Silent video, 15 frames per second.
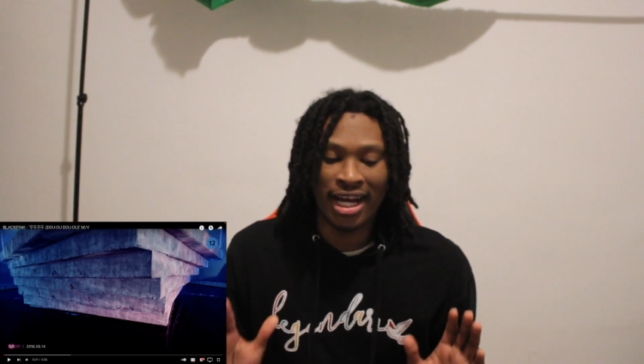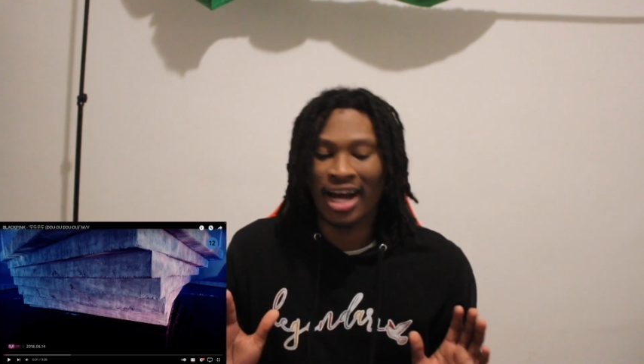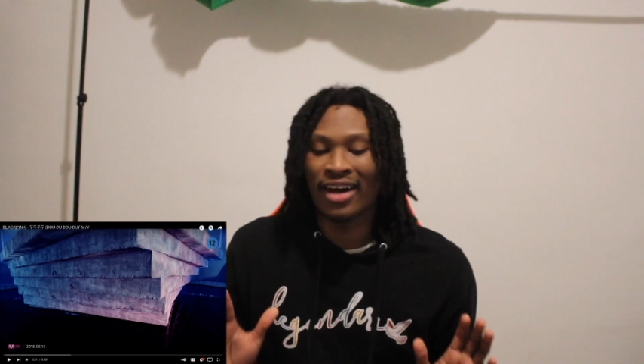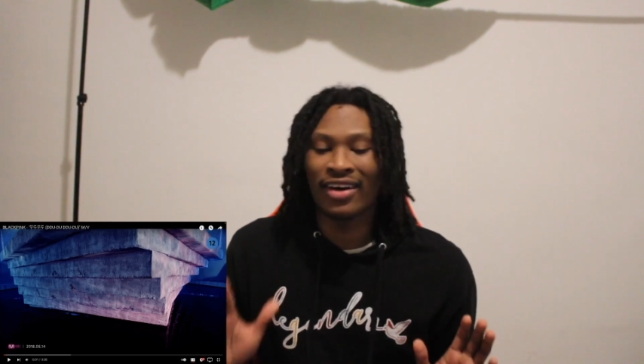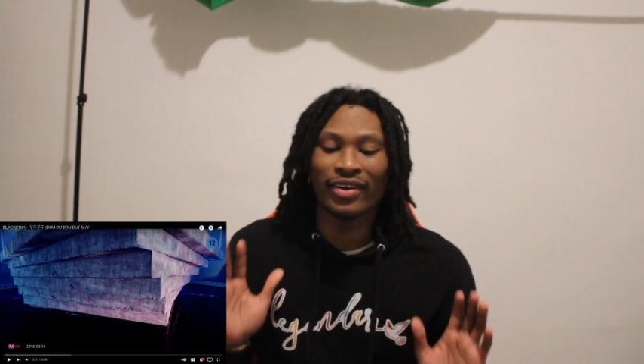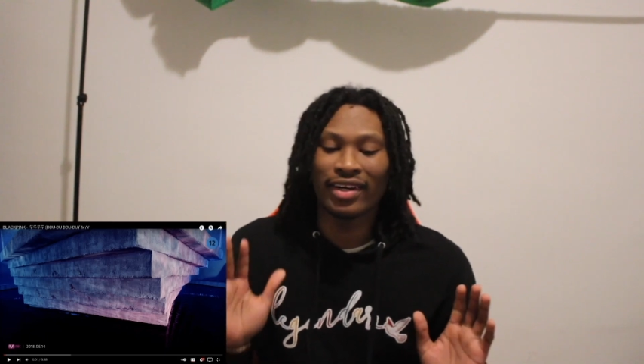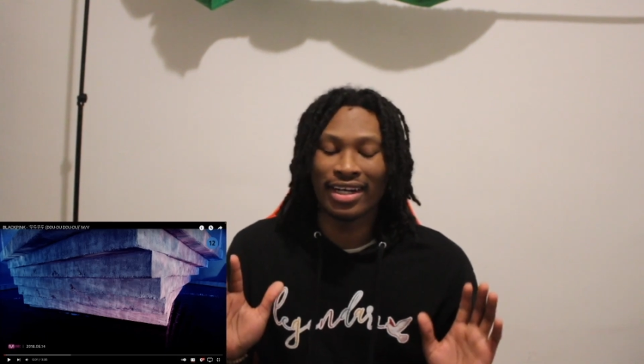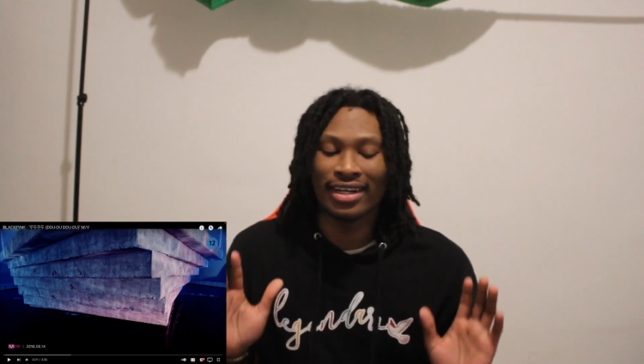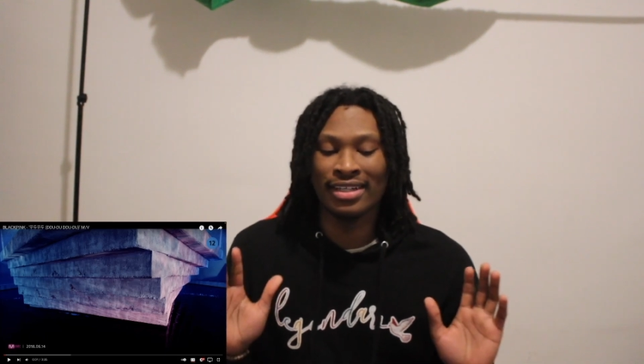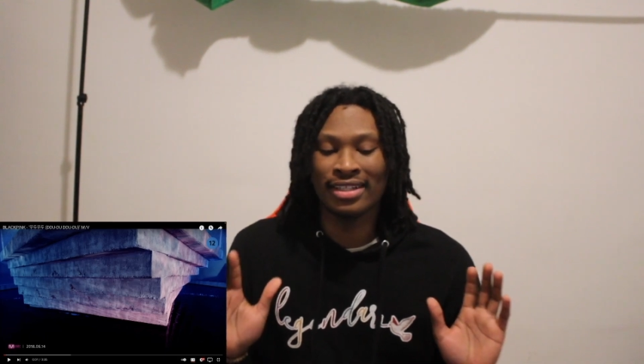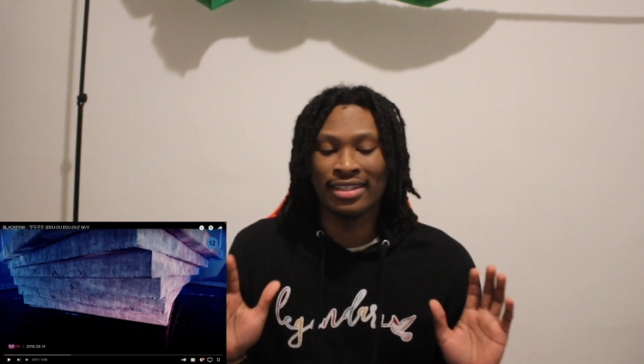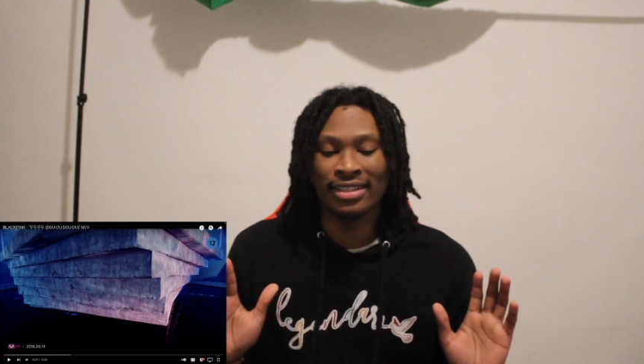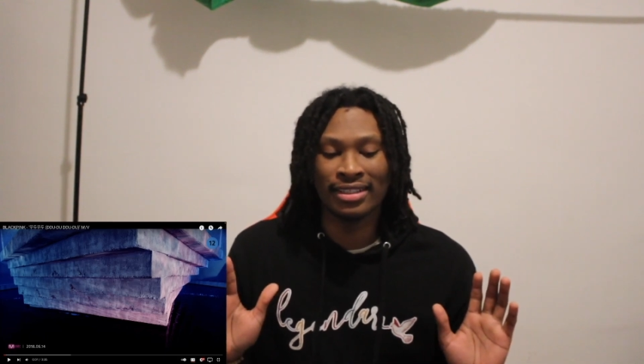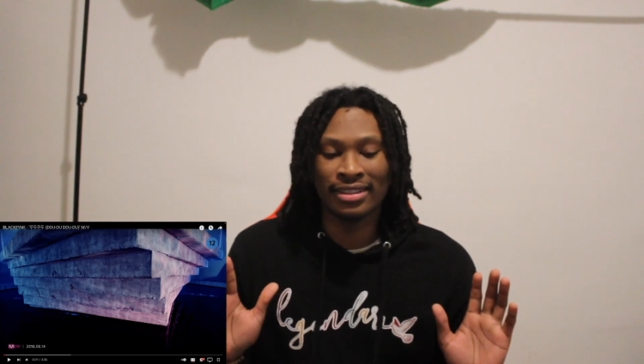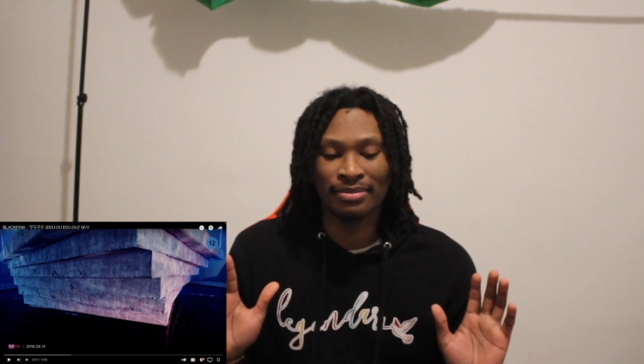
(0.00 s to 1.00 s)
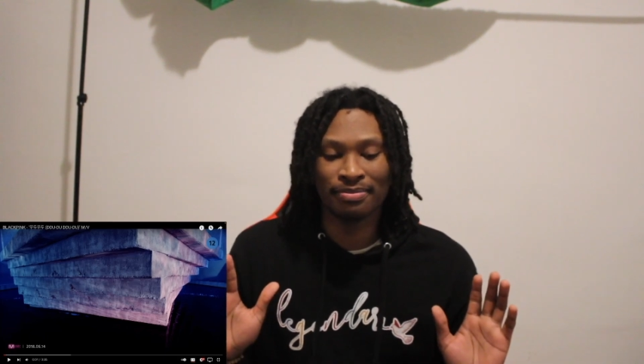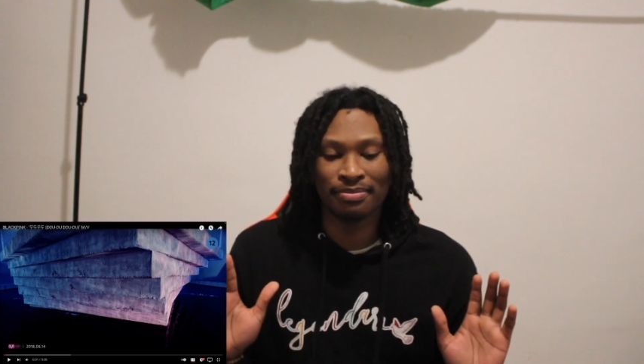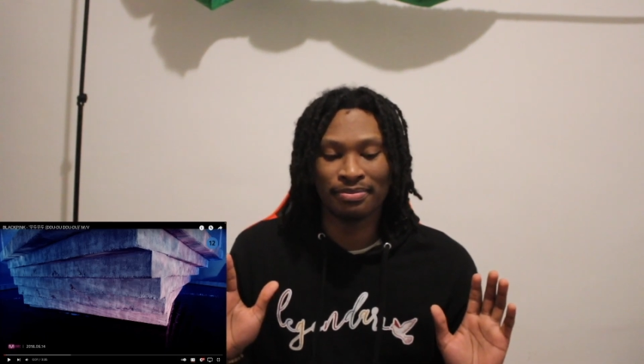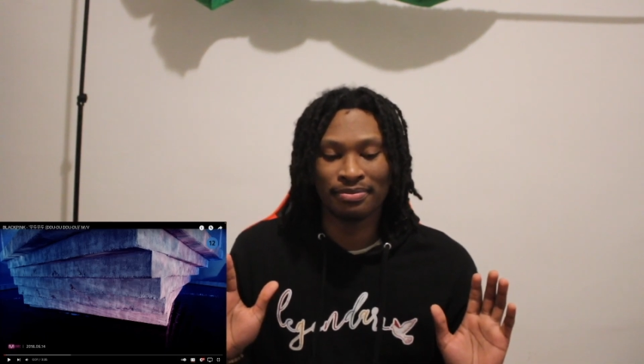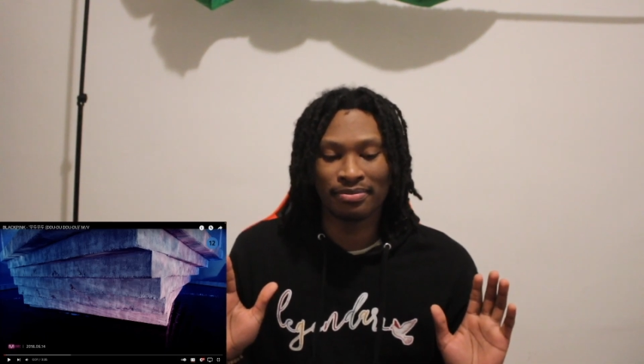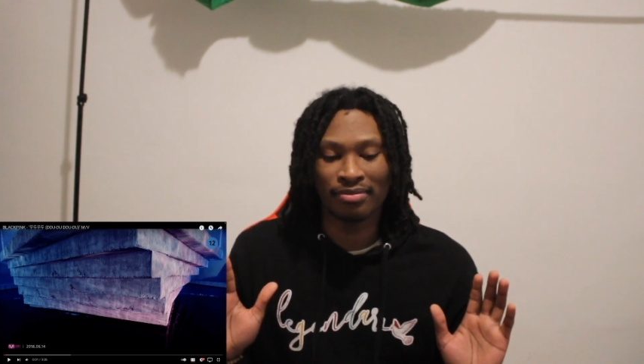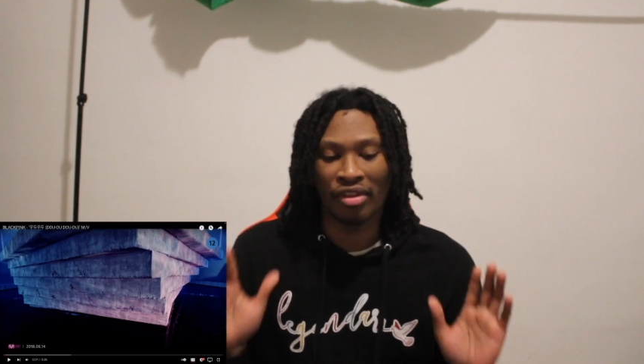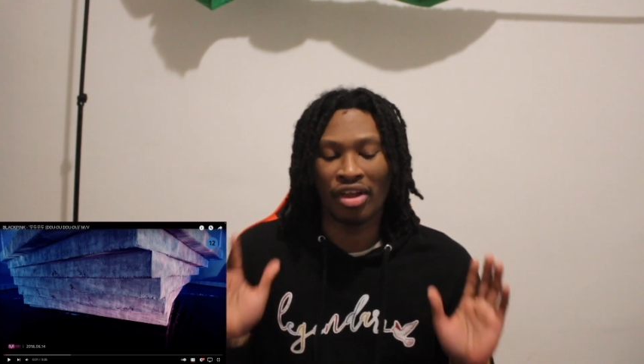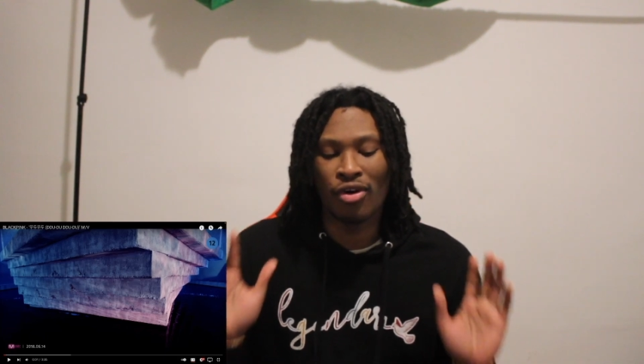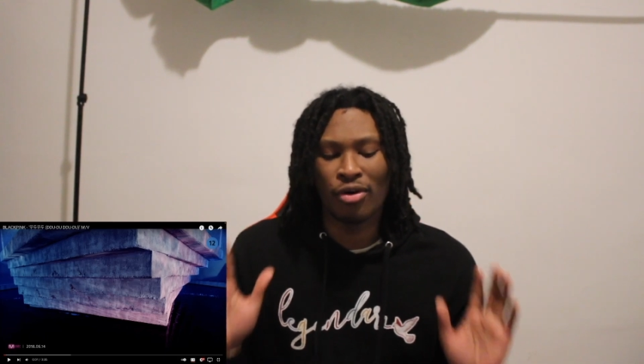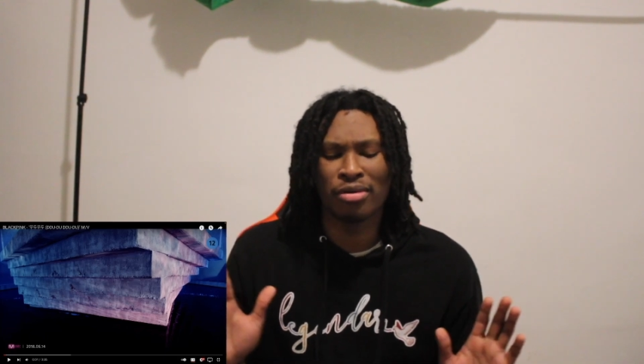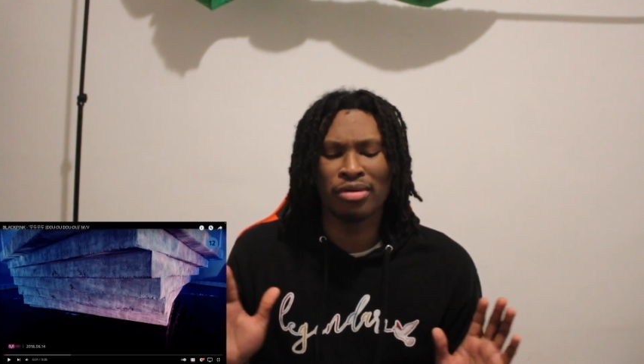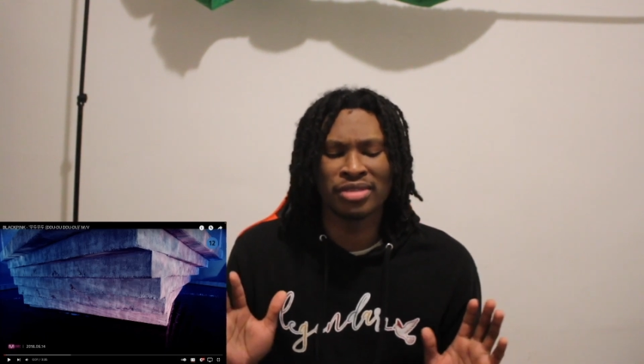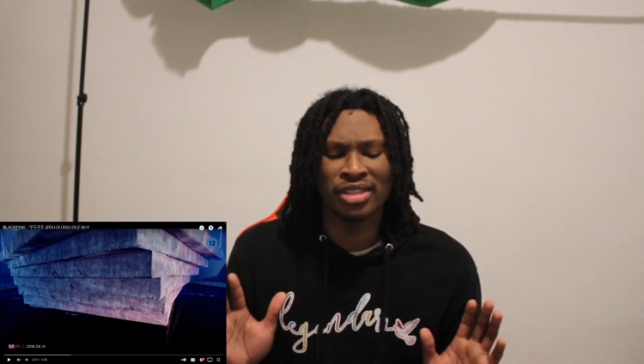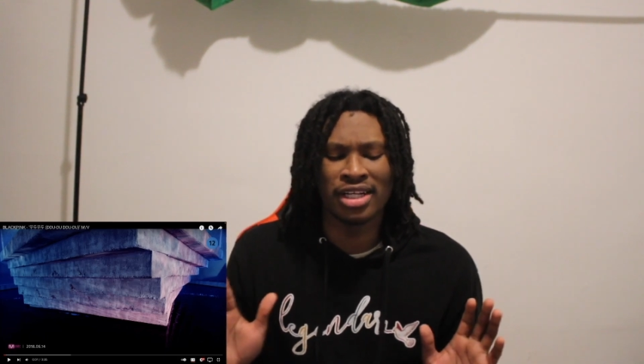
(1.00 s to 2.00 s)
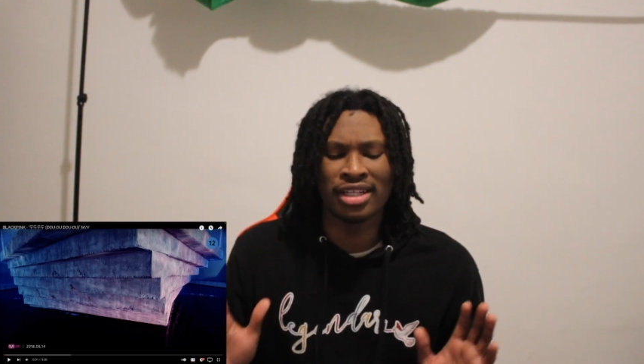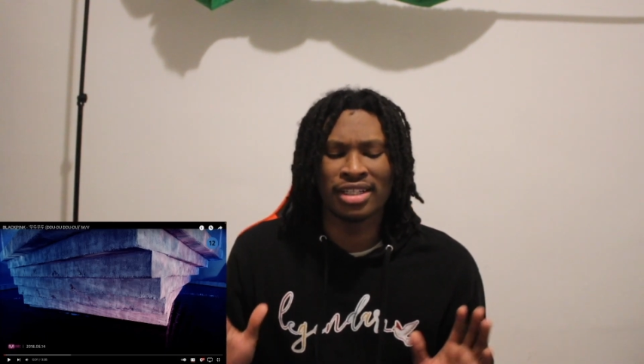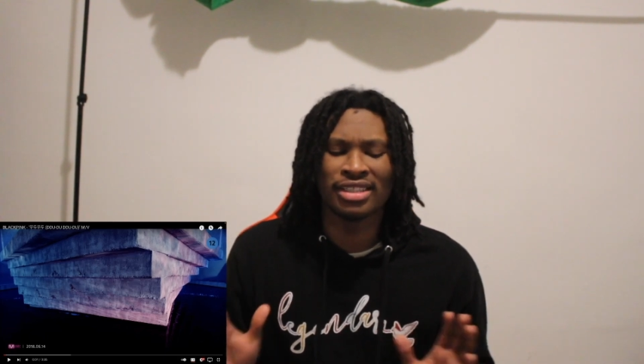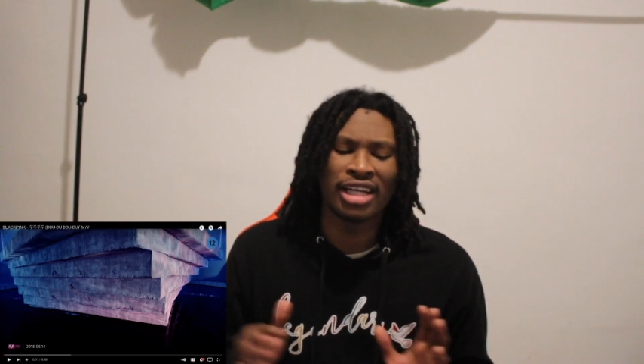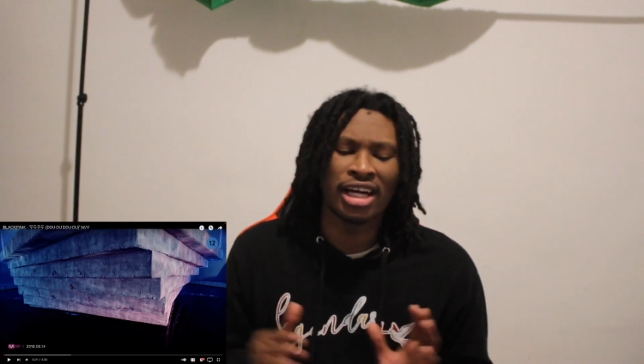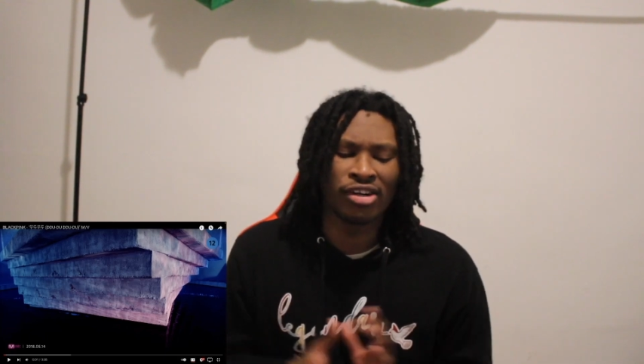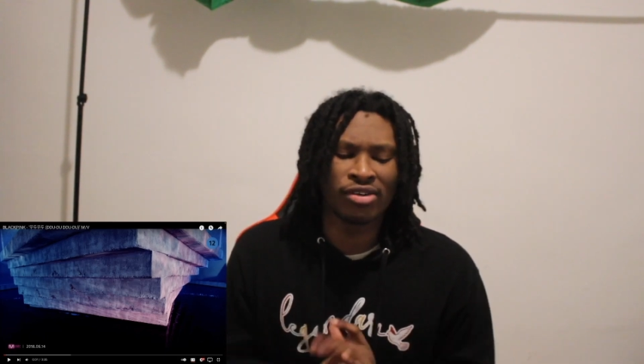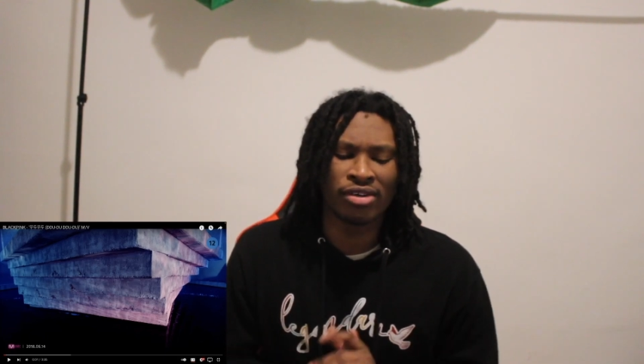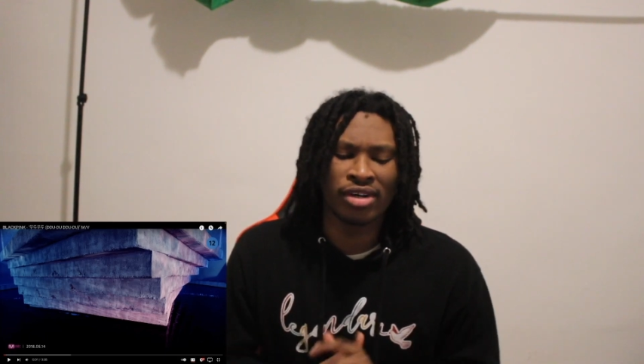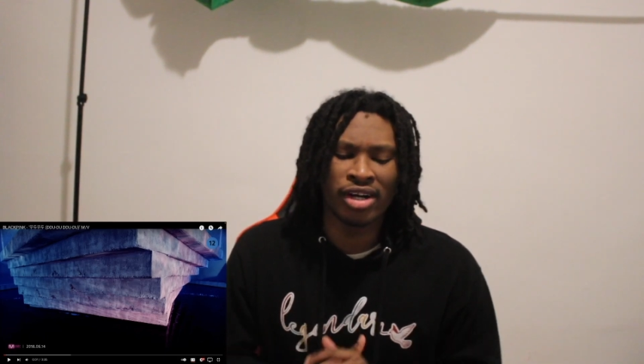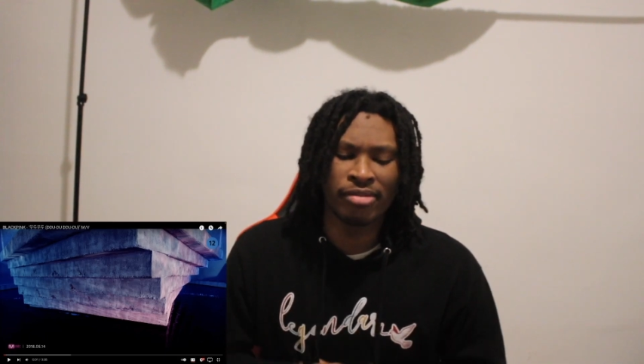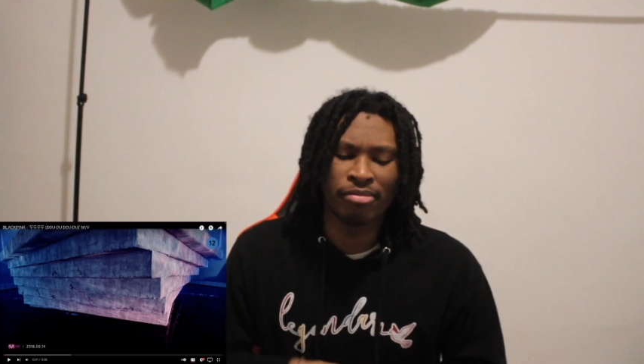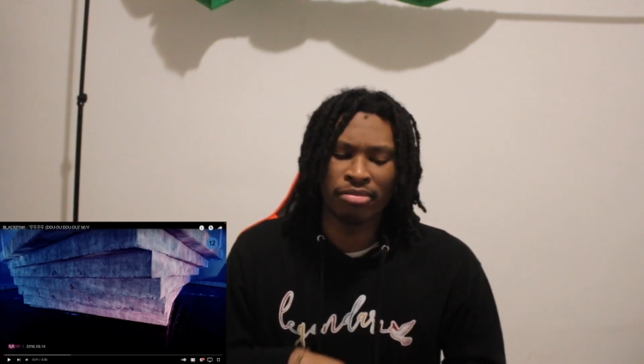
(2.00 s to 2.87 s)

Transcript: hope I'm saying the title right,